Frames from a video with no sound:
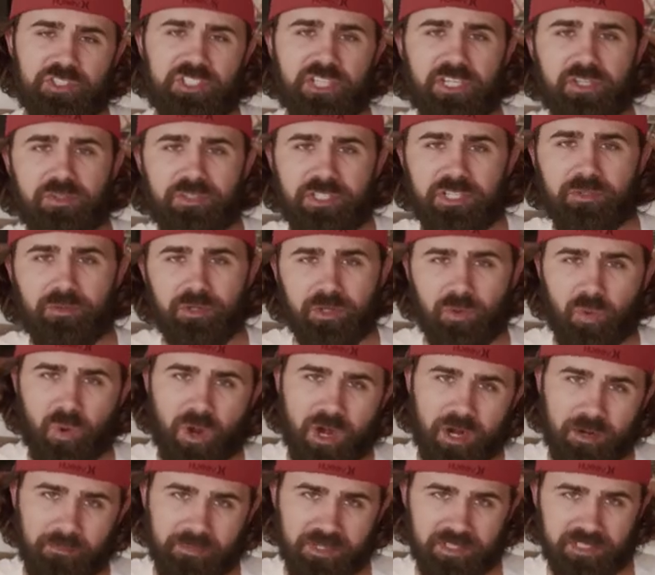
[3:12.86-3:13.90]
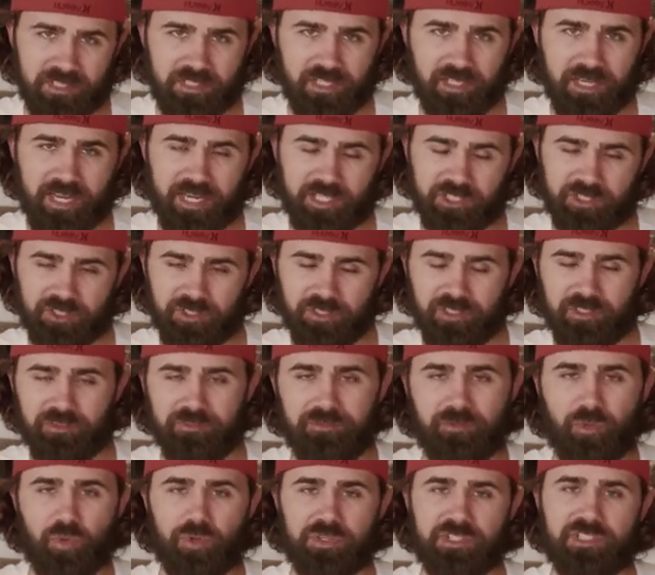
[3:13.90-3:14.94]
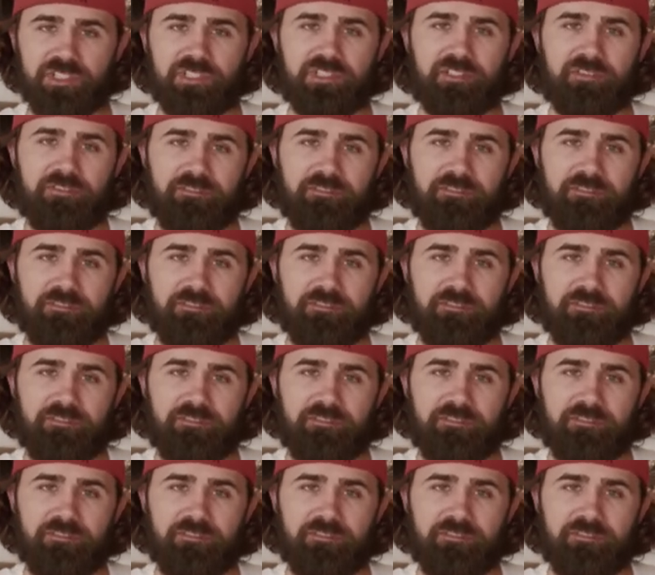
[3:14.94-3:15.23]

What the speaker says: DoD requirements that actually enforce the